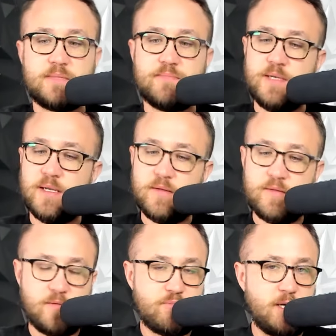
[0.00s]
but
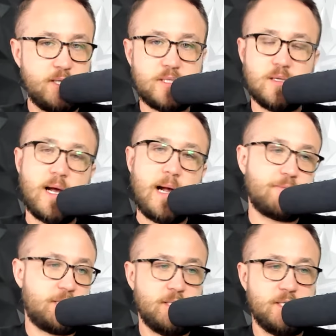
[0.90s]
their price
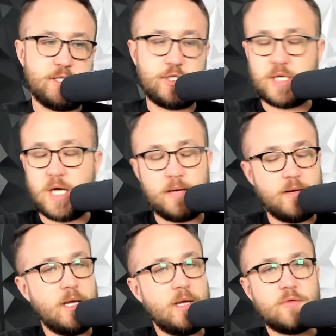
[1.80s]
collapsed and it just got
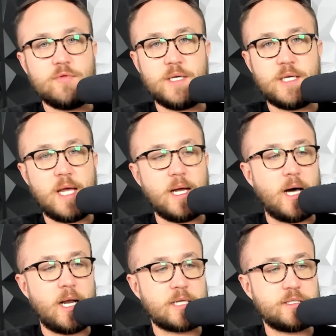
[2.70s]
really chaotic.